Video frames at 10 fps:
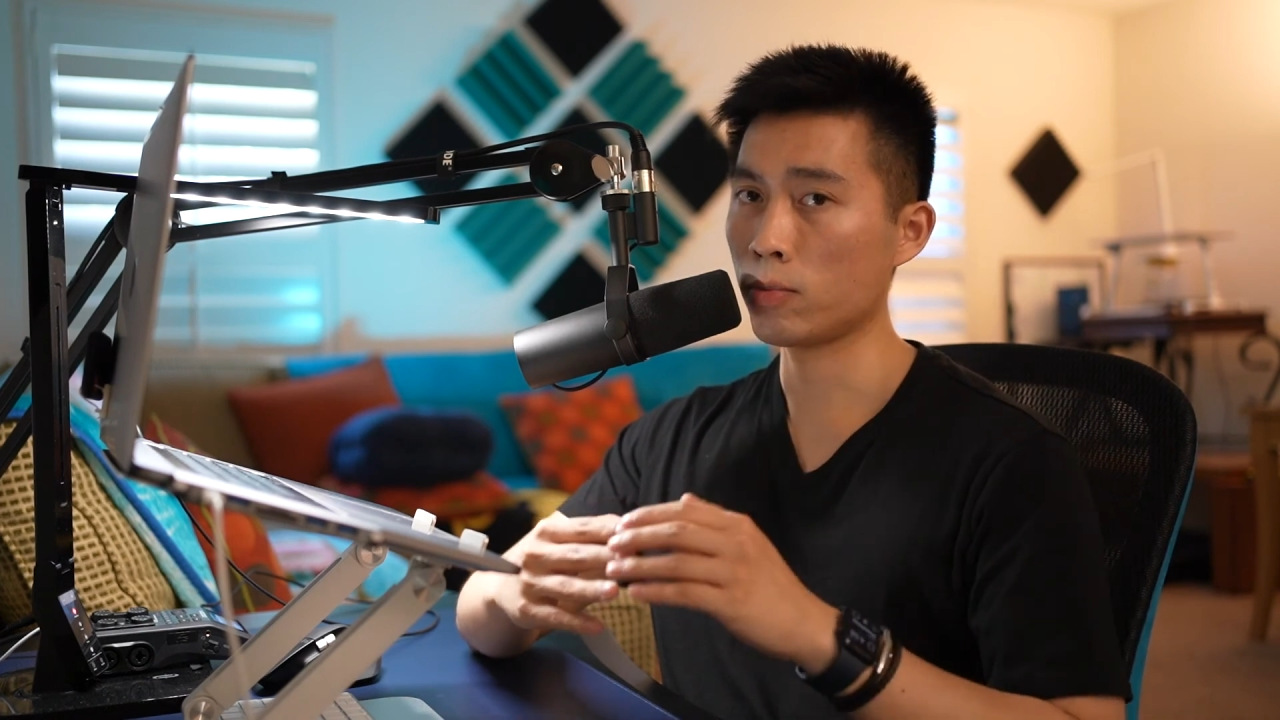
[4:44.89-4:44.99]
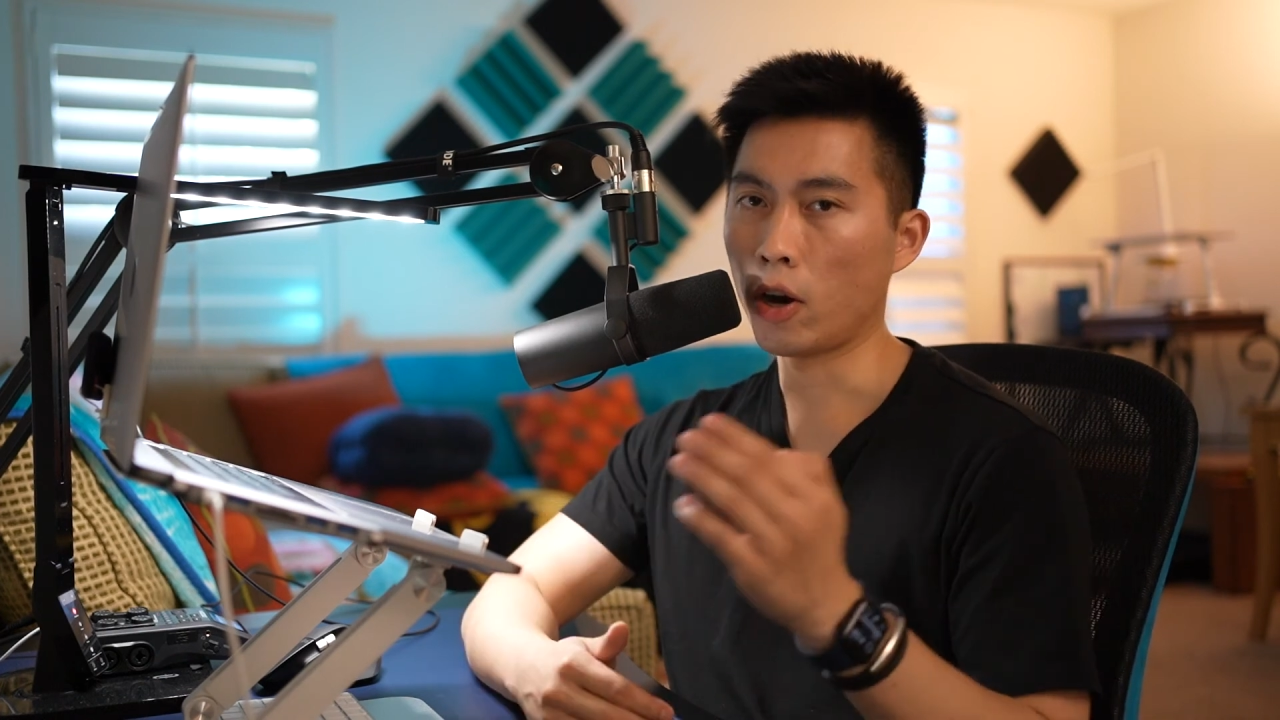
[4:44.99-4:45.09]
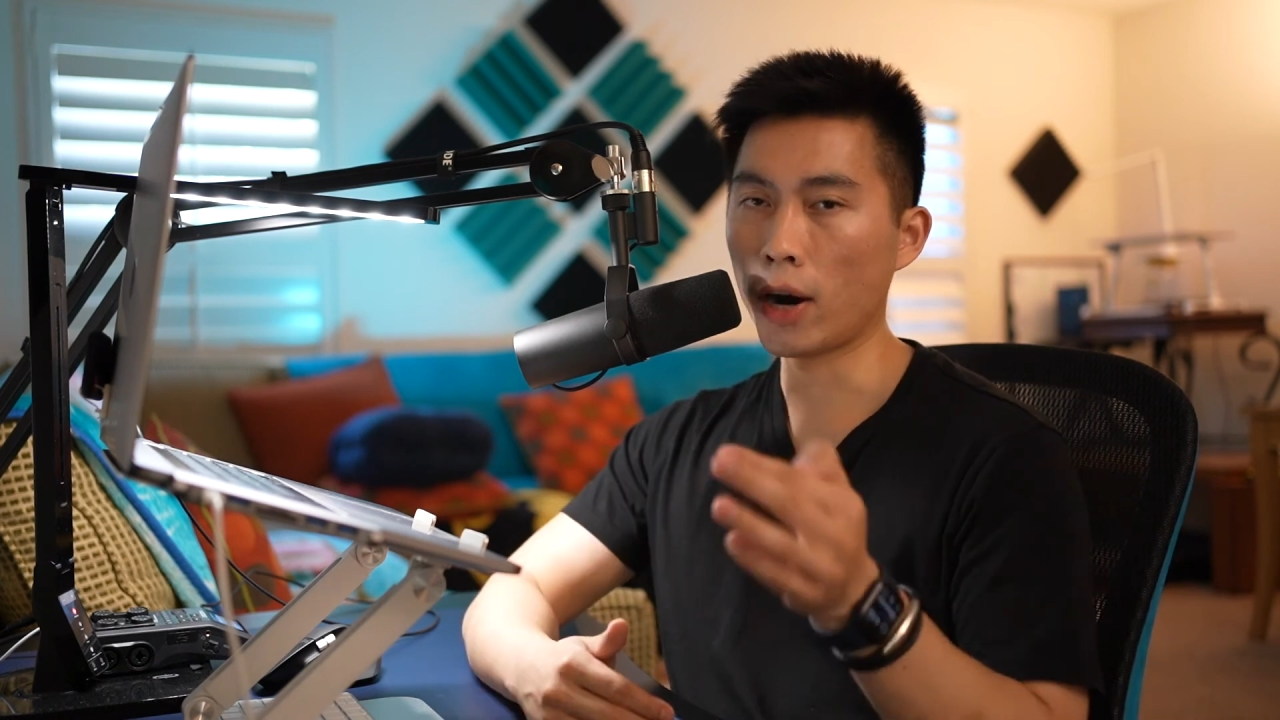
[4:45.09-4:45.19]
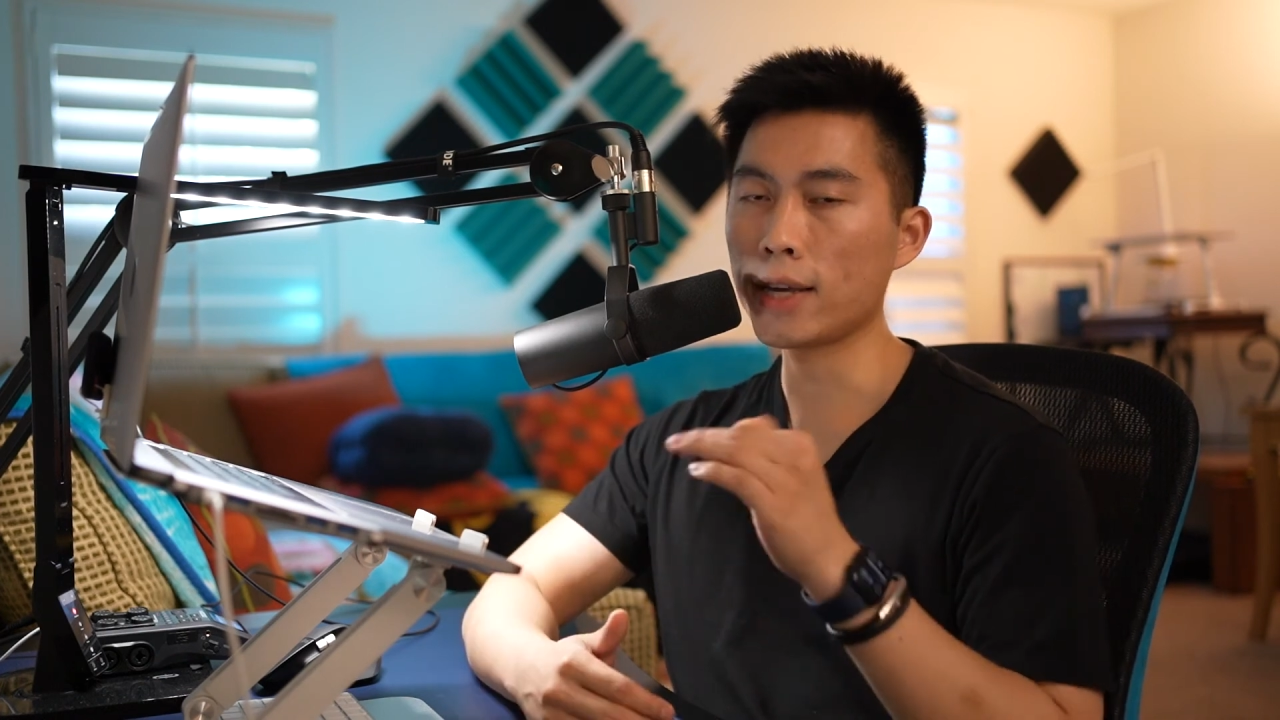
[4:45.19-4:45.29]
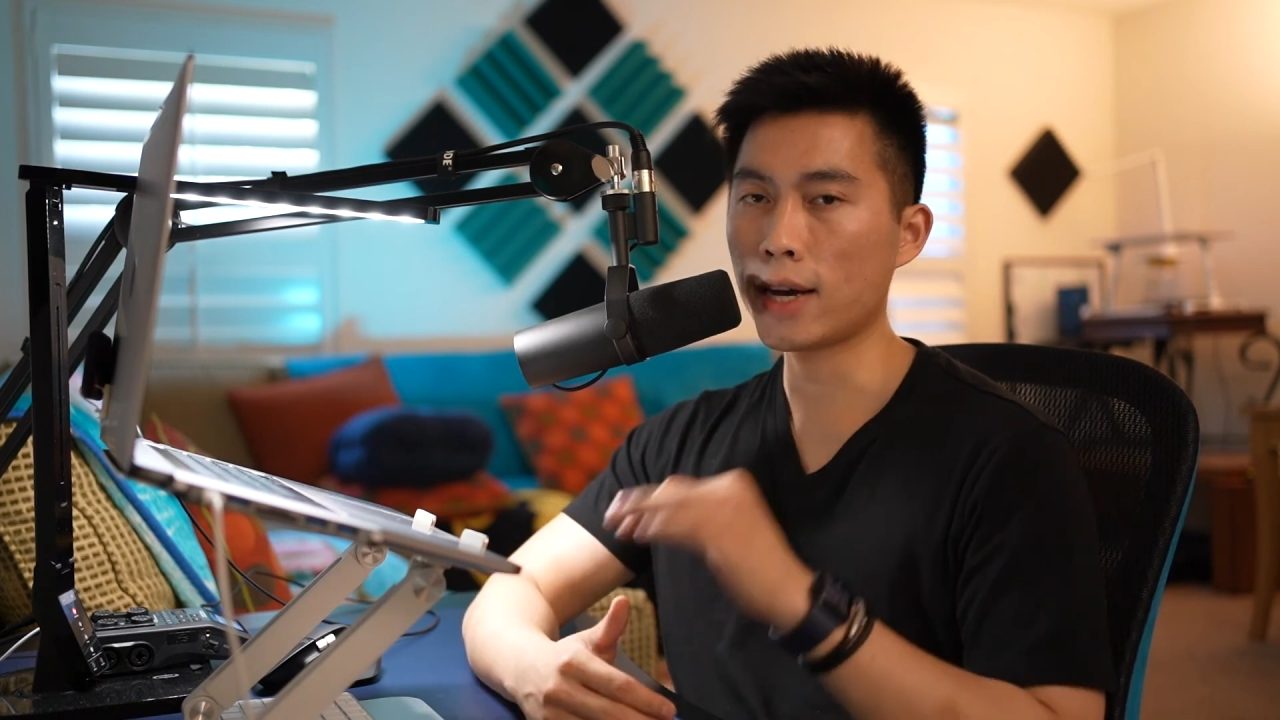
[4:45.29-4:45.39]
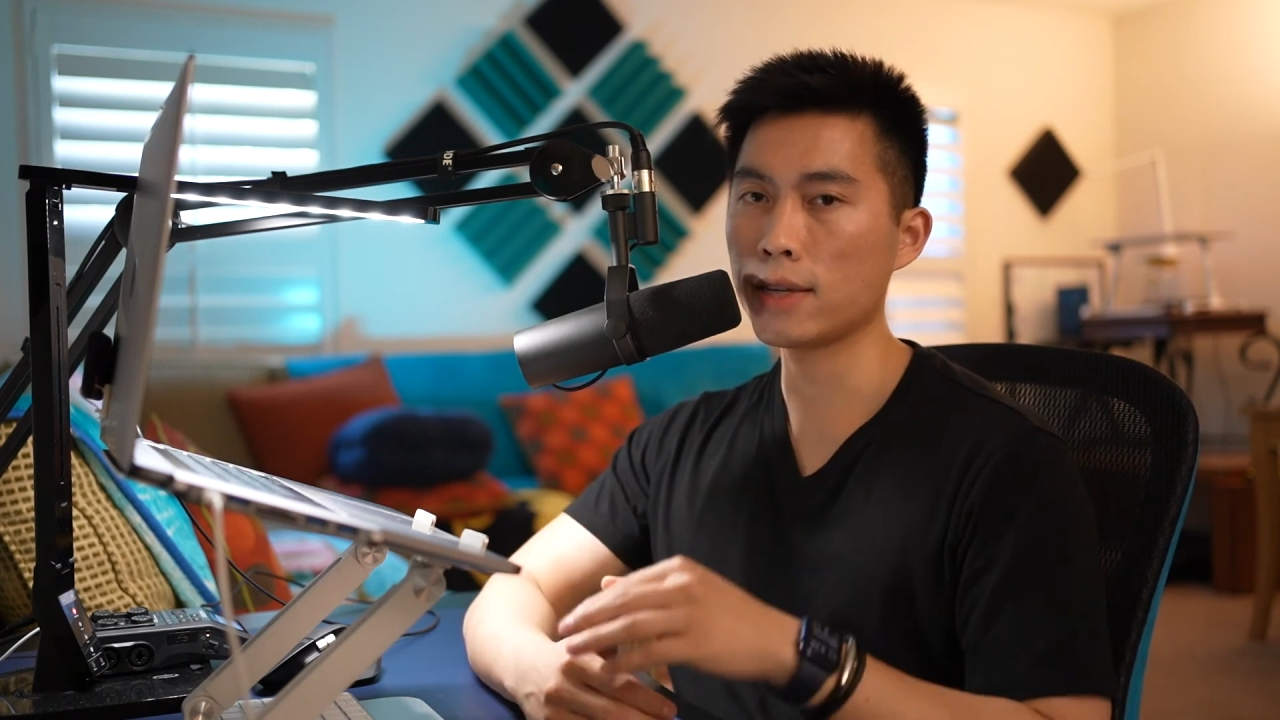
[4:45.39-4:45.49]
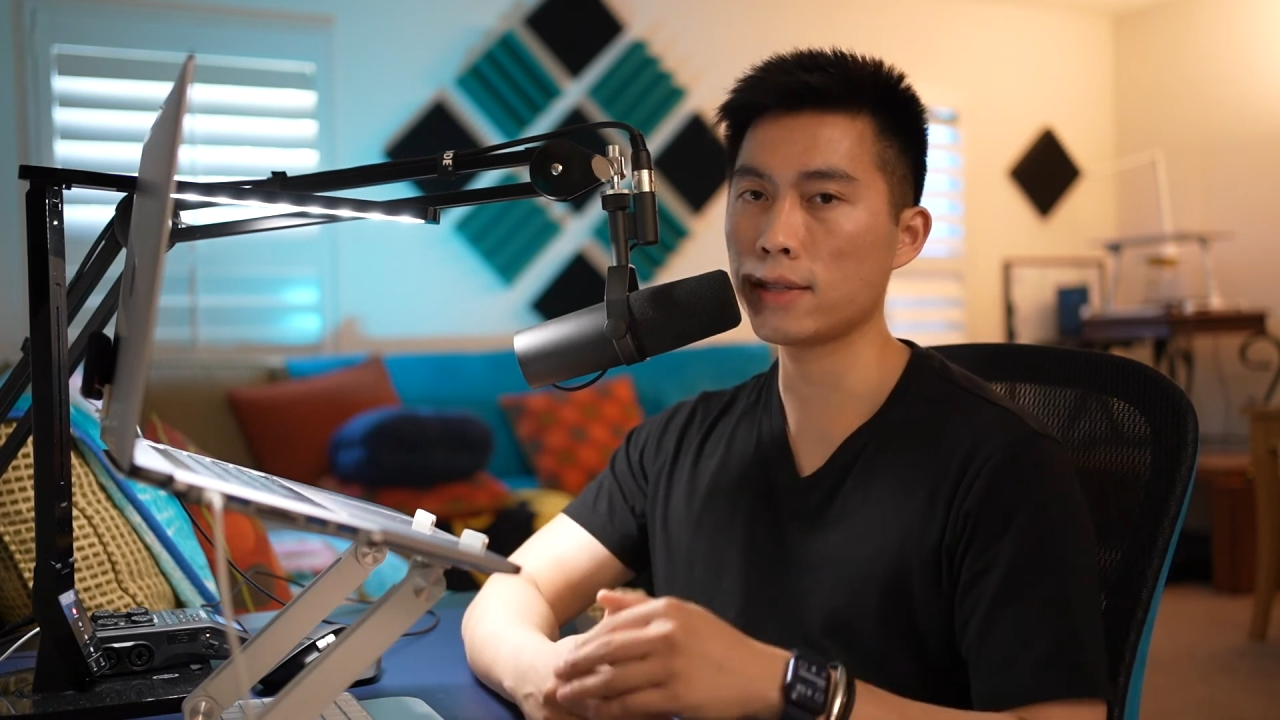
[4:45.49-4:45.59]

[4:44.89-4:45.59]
Alright guys,